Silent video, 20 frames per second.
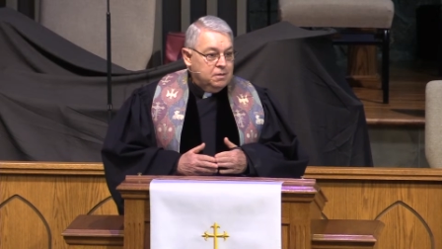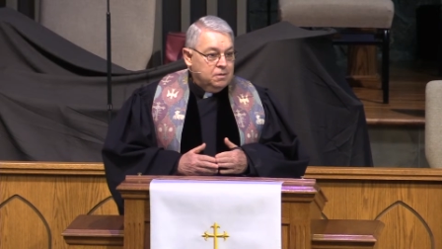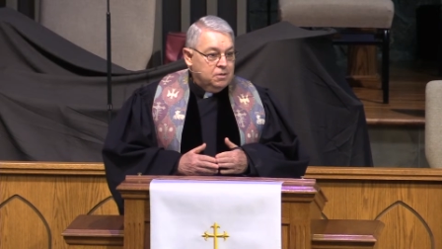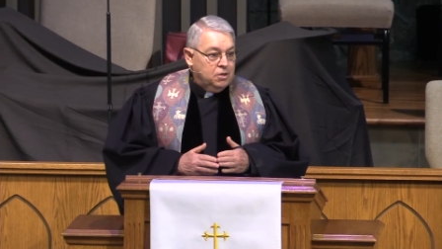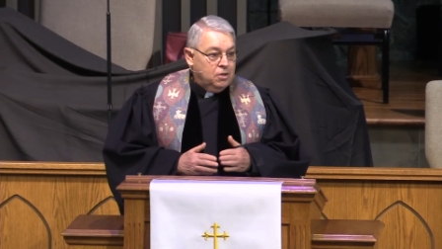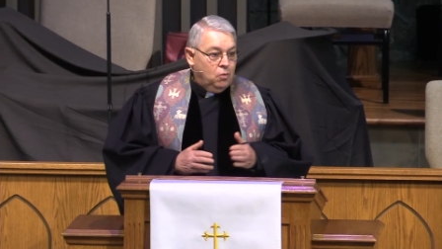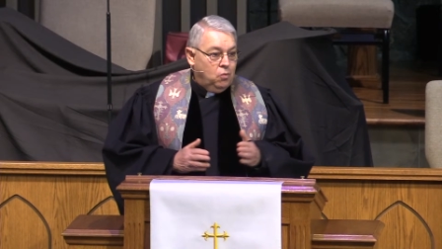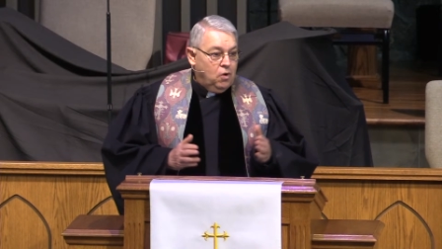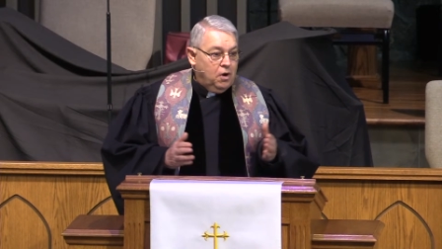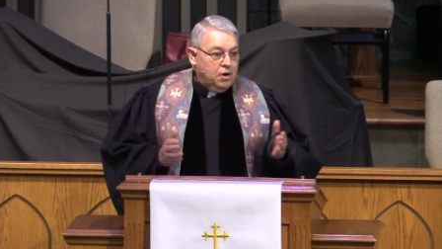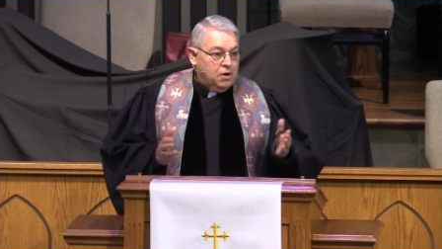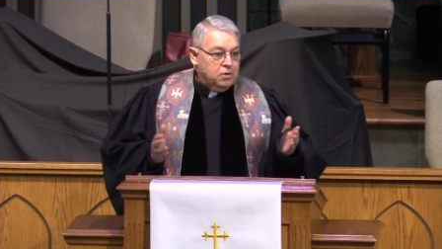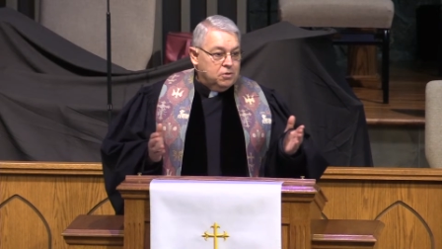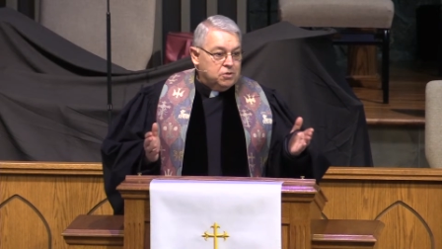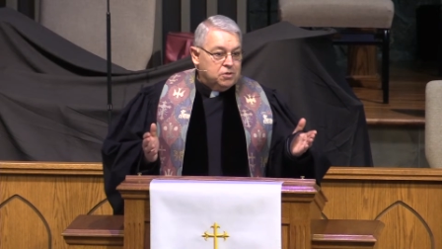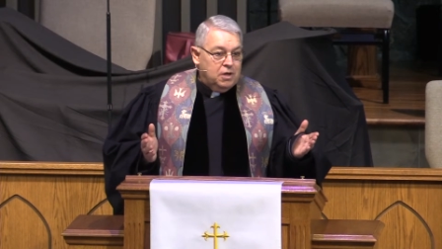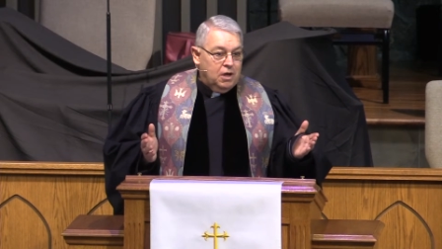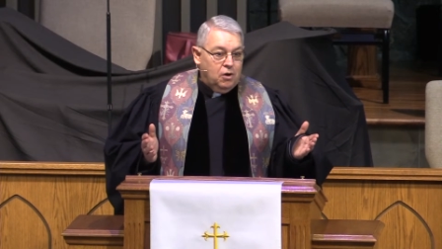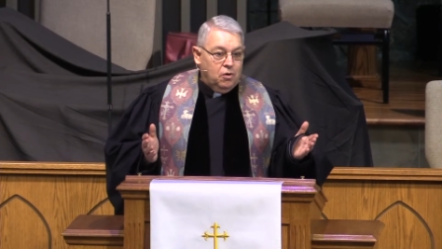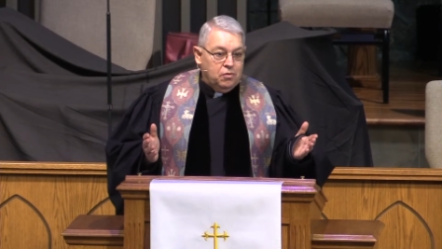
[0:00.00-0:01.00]
do the
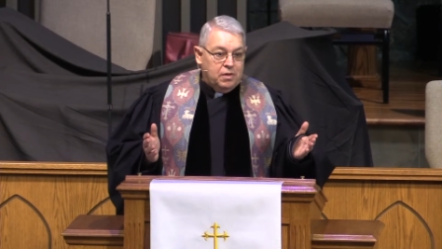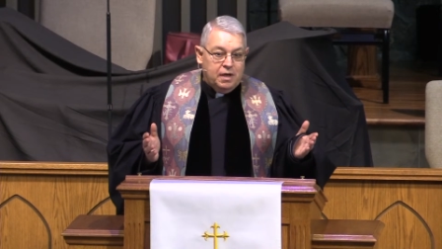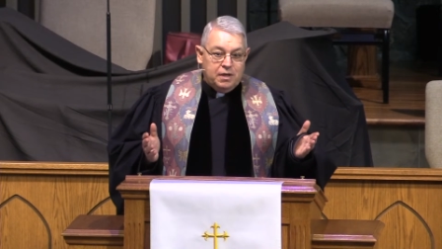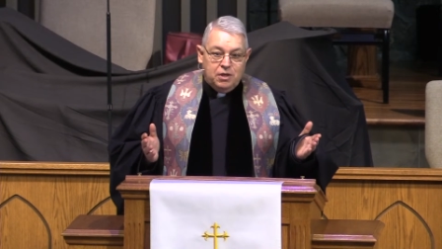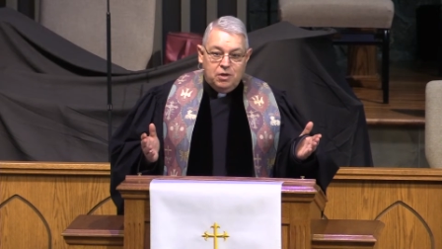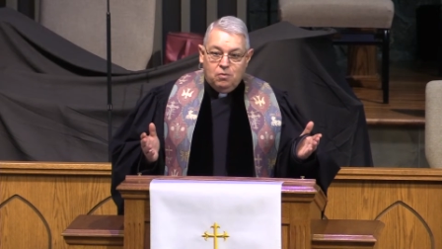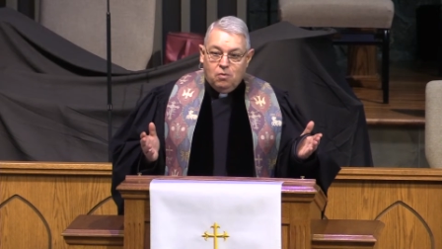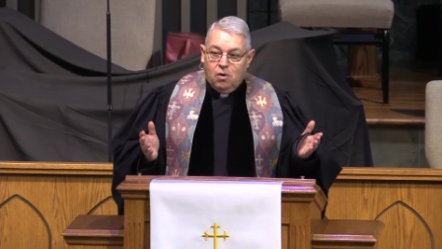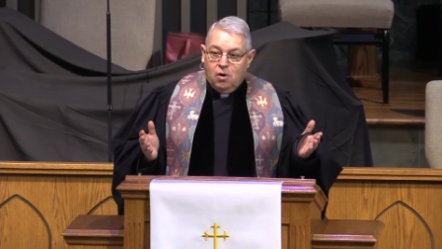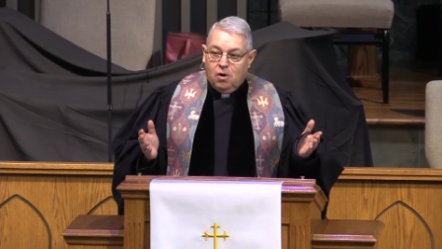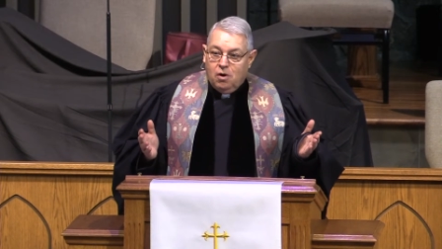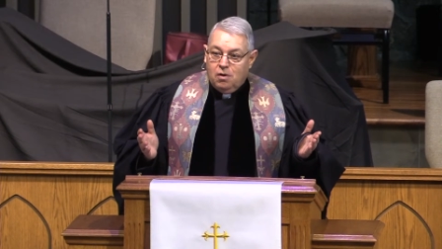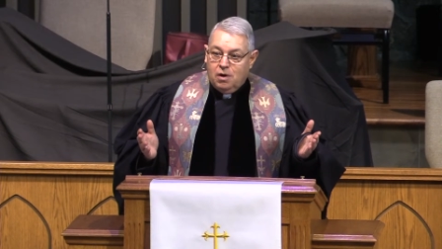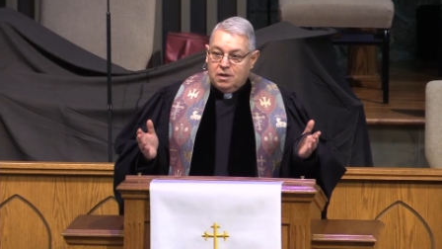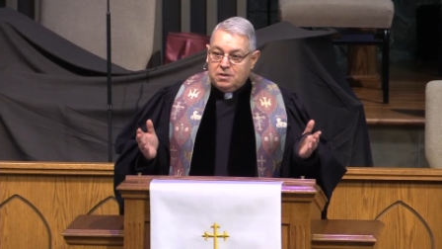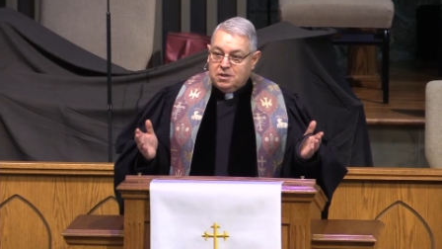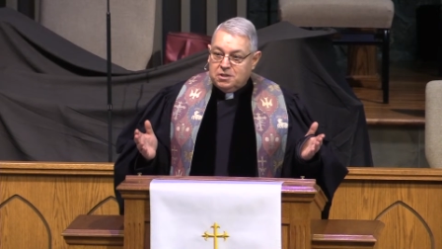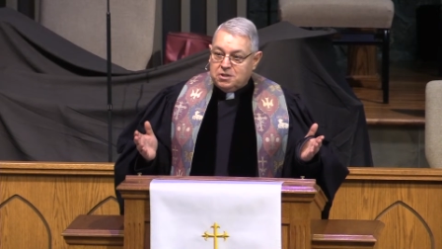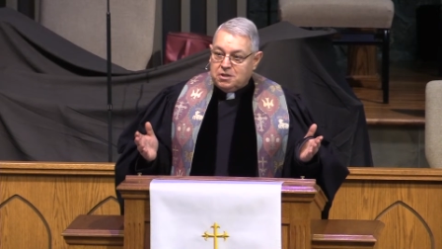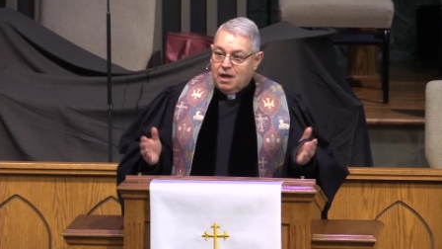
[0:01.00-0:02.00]
workers know that you are
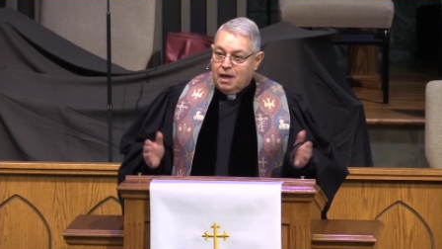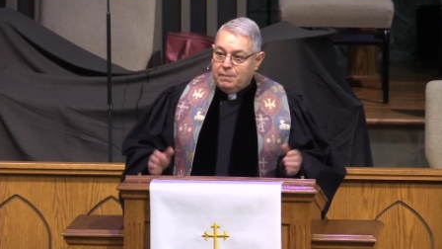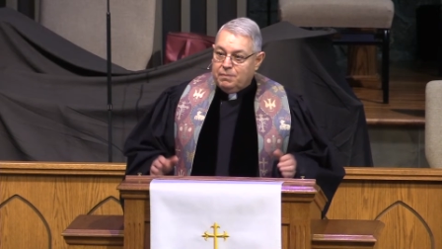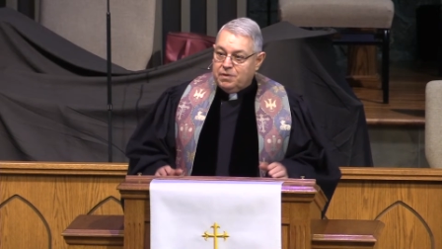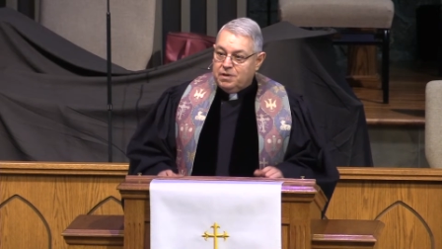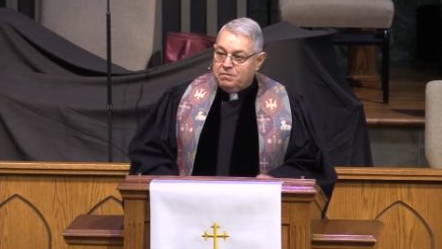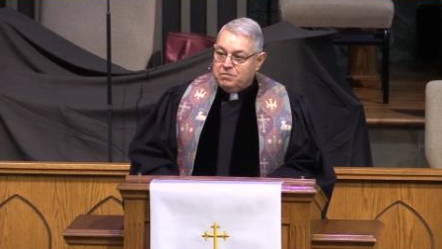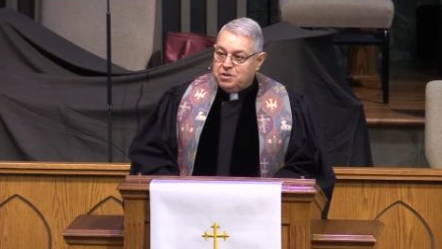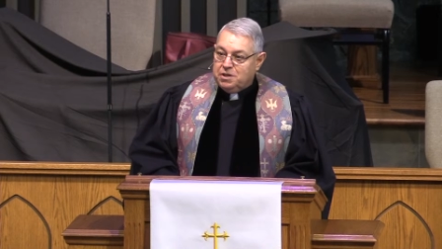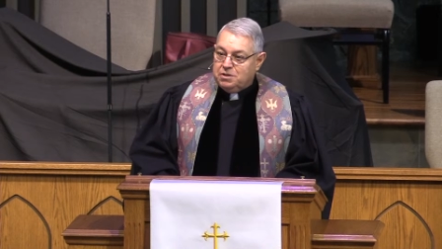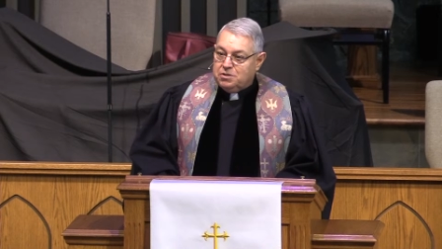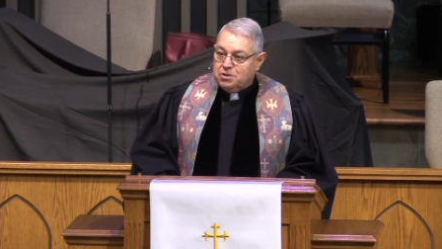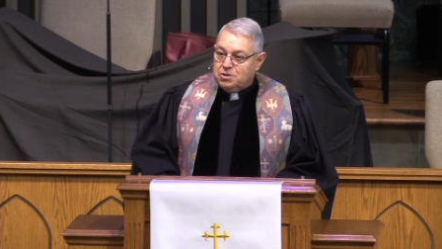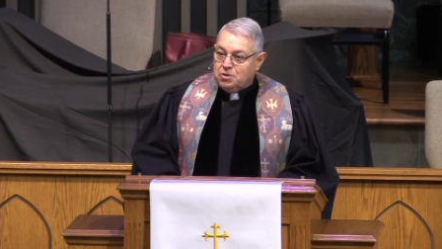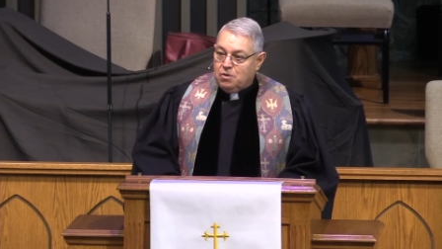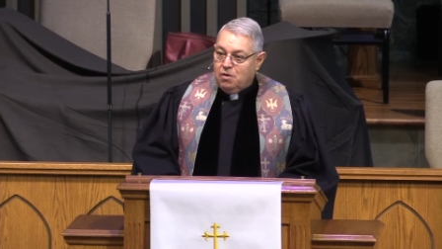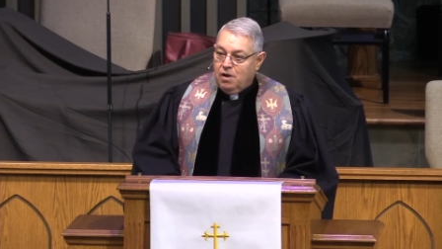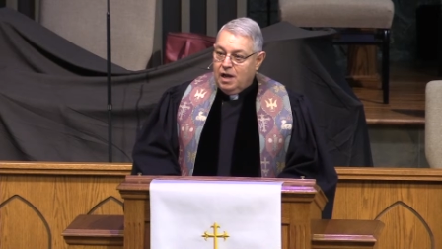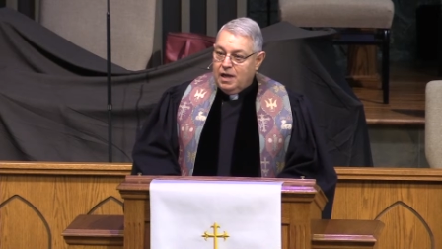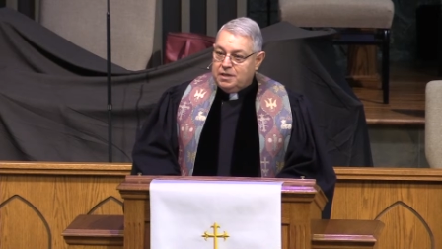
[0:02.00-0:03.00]
a disciple of
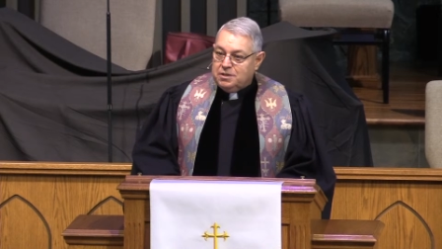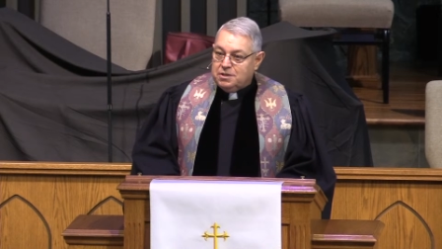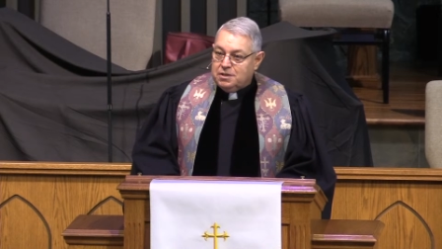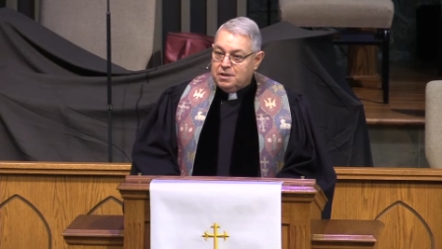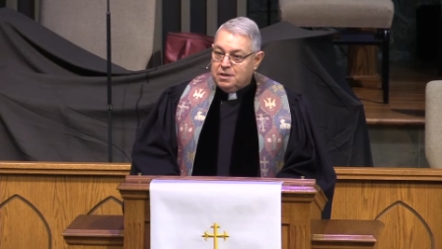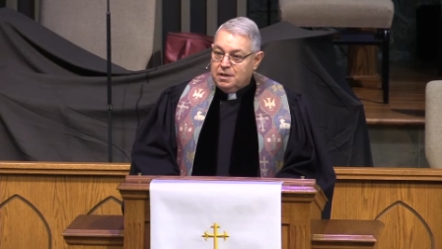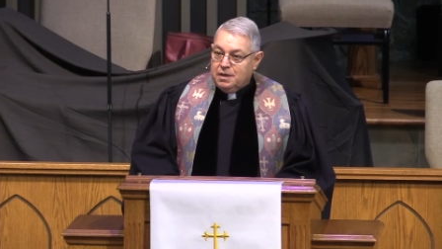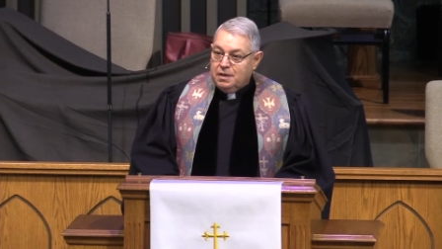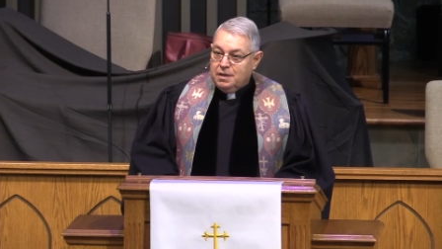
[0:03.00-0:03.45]
Jesus Christ?